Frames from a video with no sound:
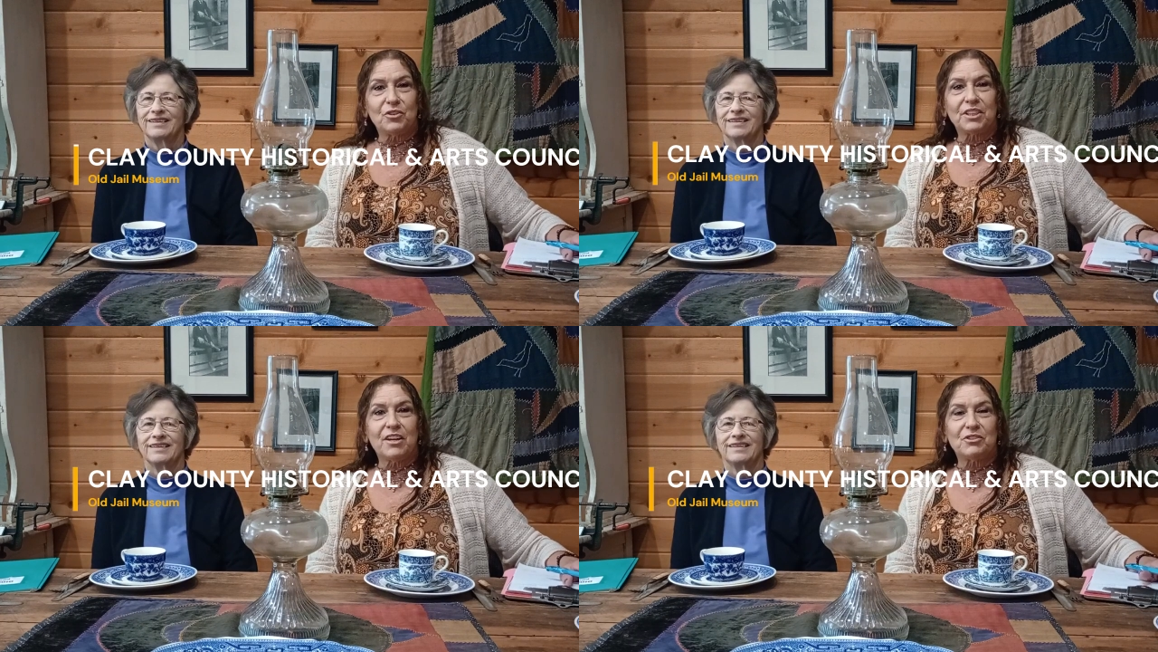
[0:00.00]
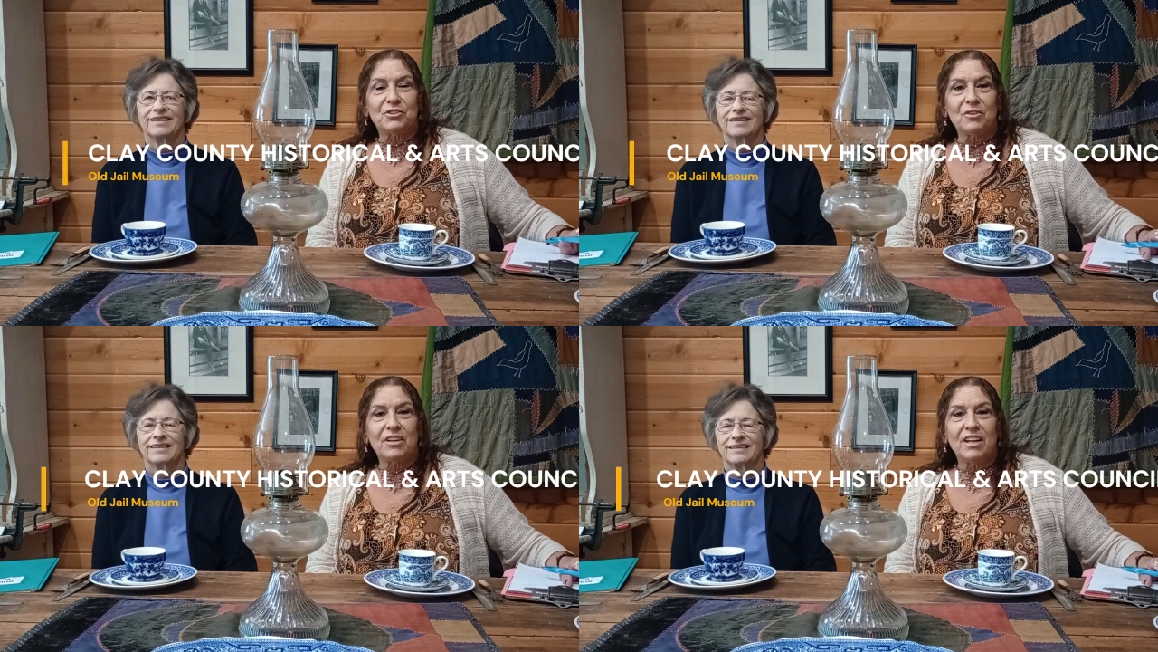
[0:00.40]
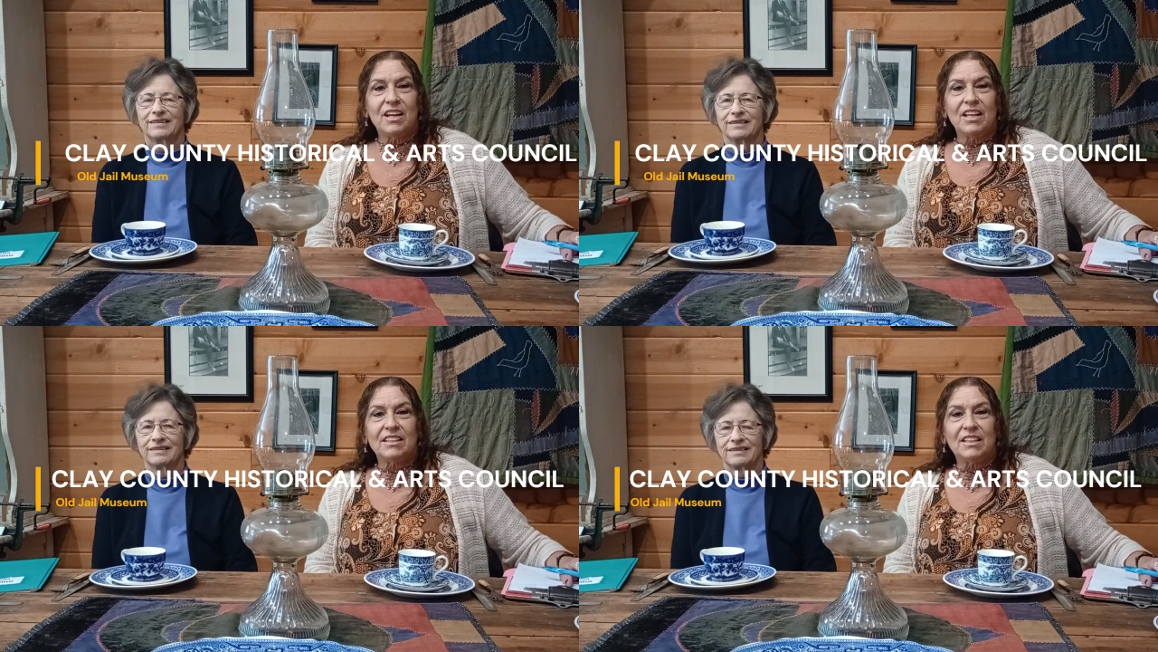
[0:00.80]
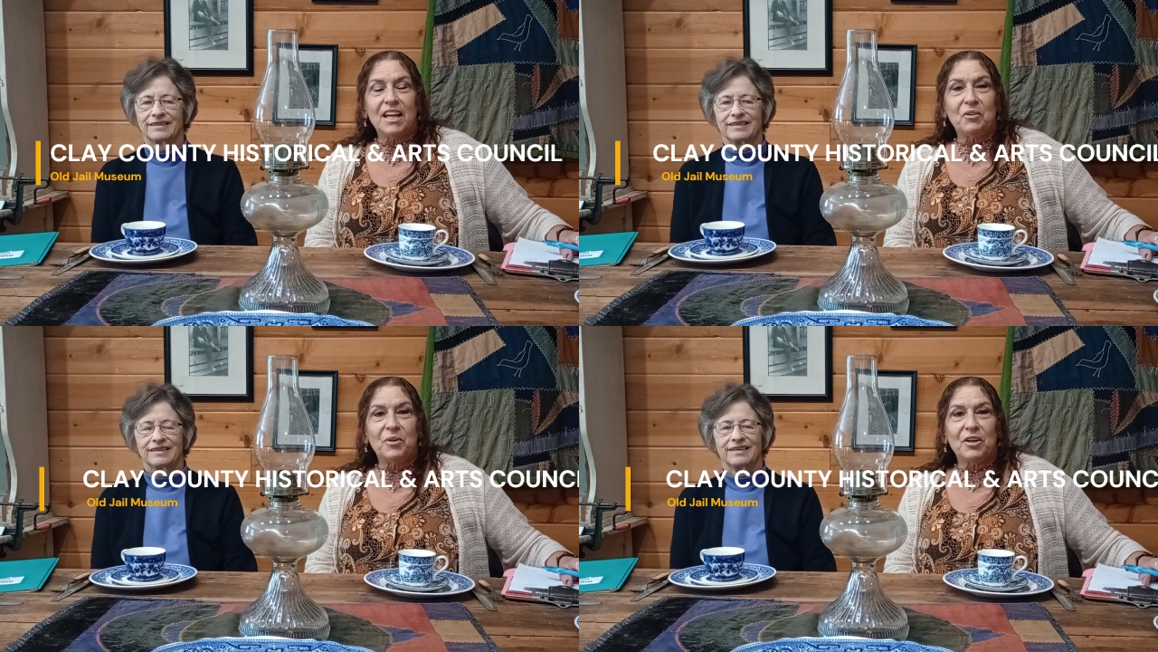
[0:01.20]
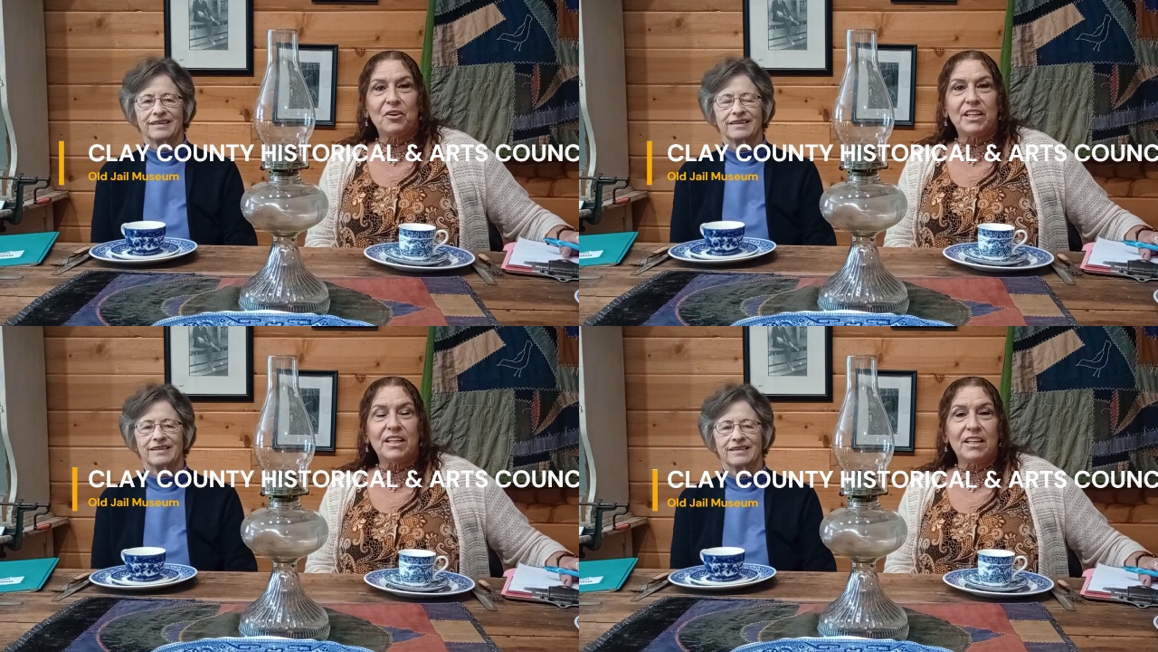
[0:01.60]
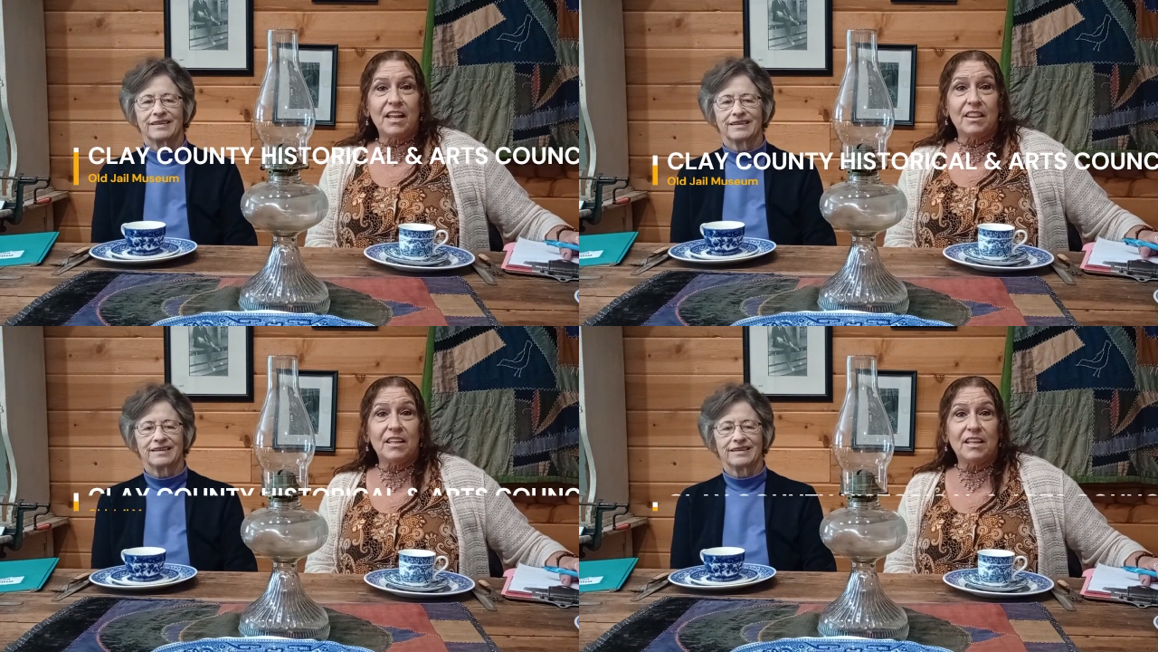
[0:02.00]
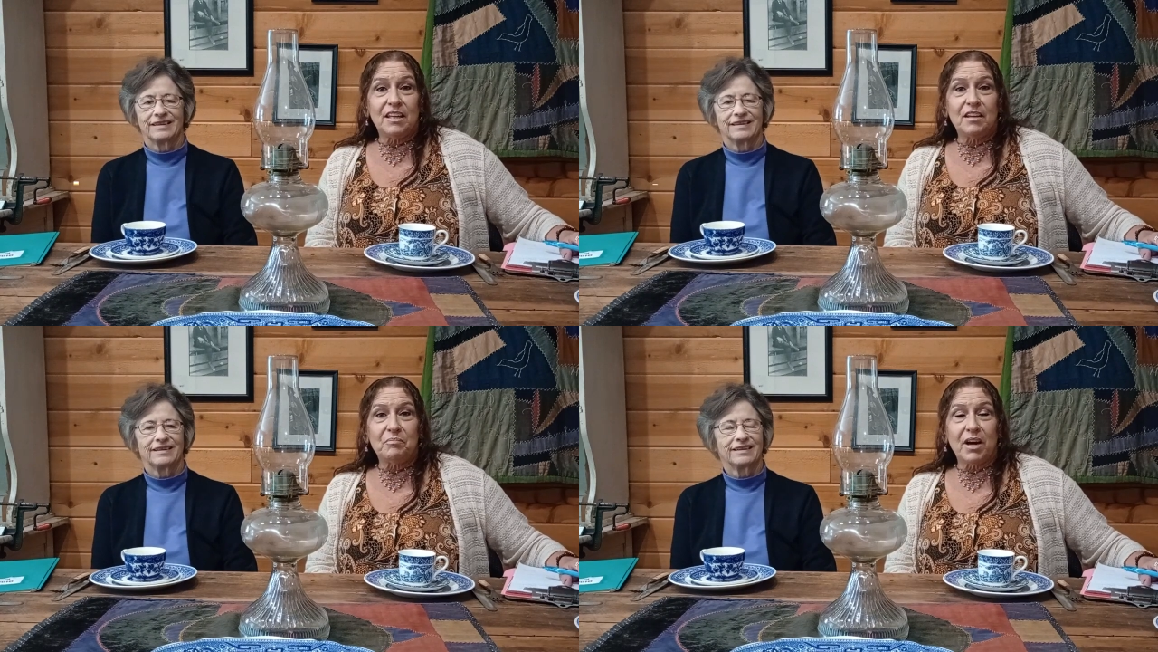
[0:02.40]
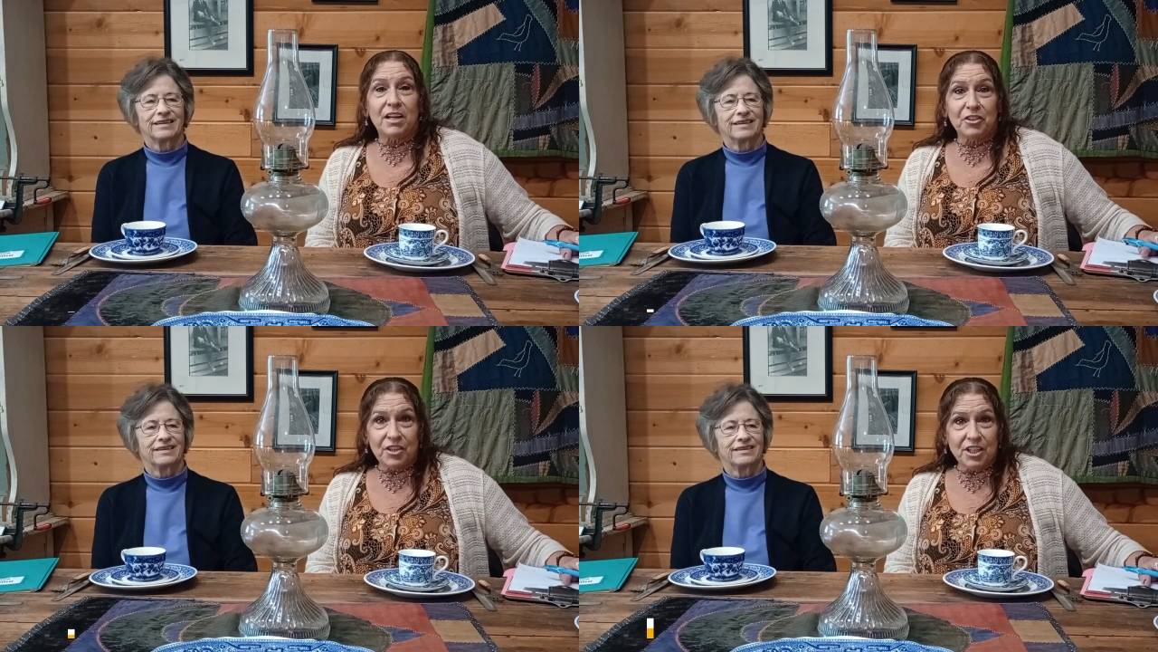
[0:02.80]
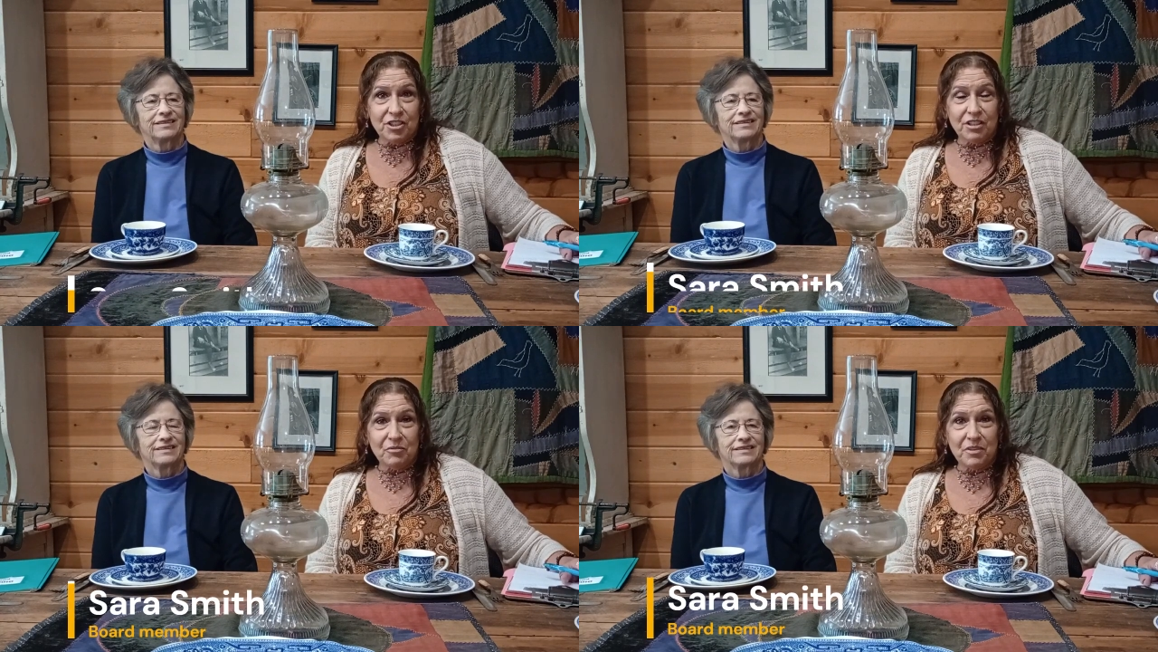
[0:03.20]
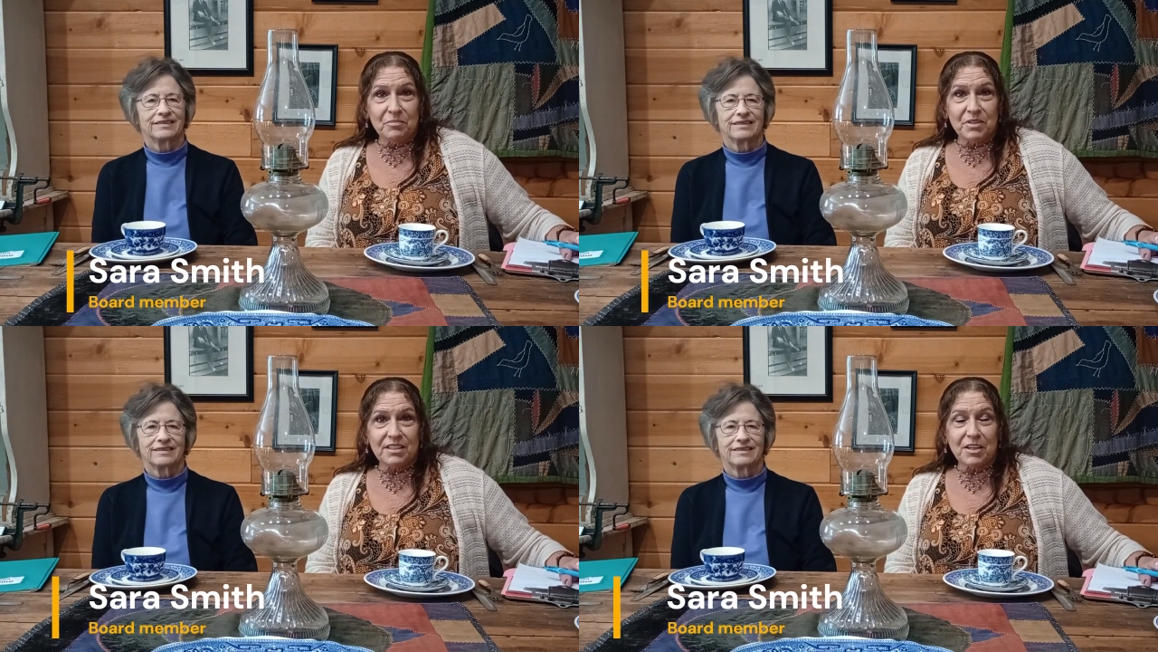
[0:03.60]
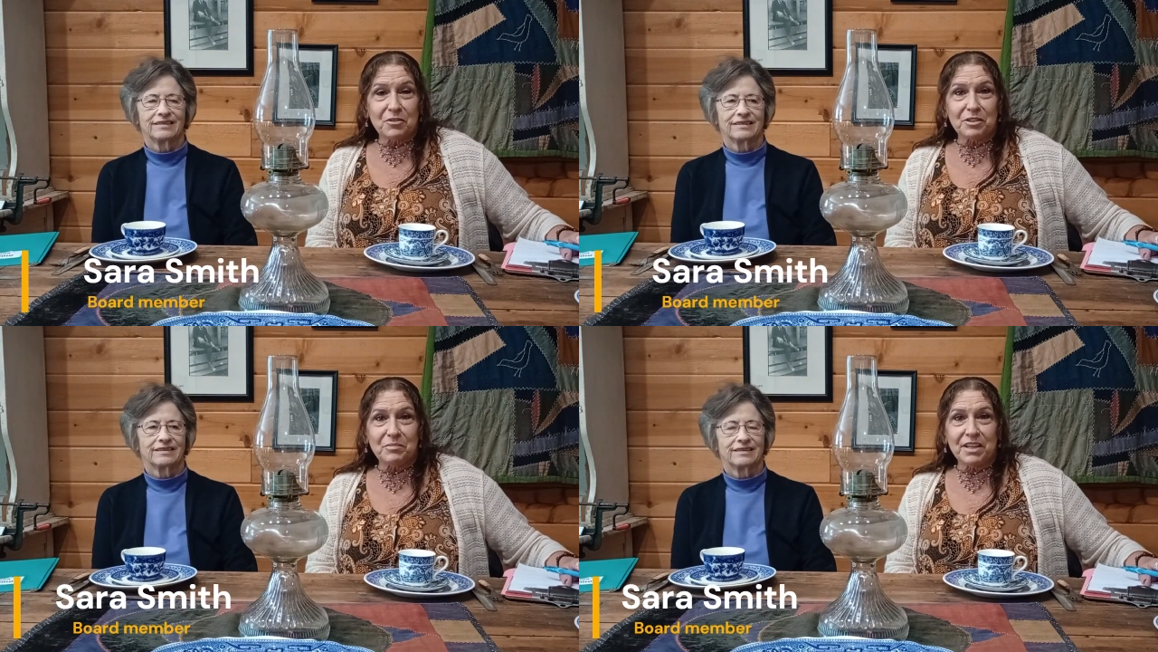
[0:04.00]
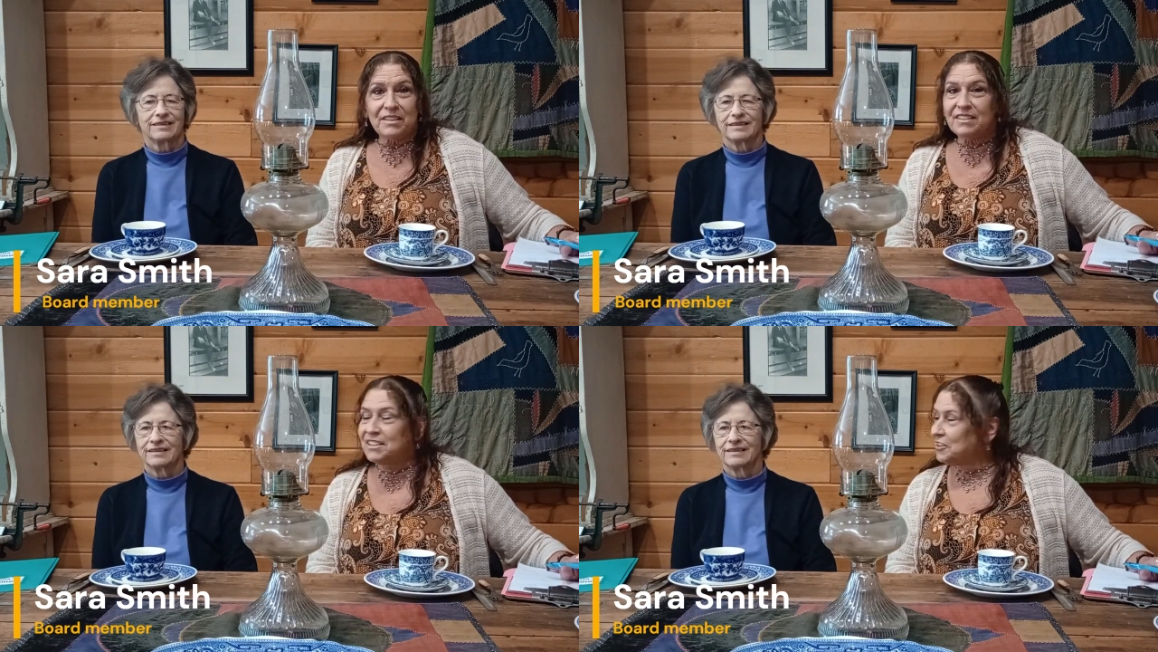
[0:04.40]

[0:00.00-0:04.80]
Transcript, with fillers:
Speaker 1: and Arts Council. Today we are in the Pioneer Kitchen with Miss Sara Smith.